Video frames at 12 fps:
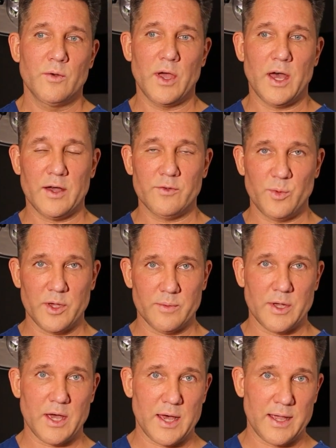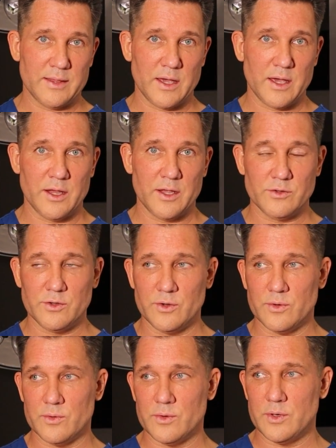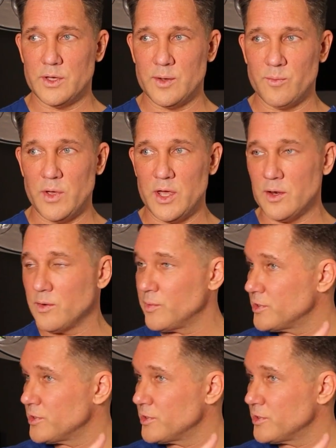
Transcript: we have to be able to hide that. And so in men,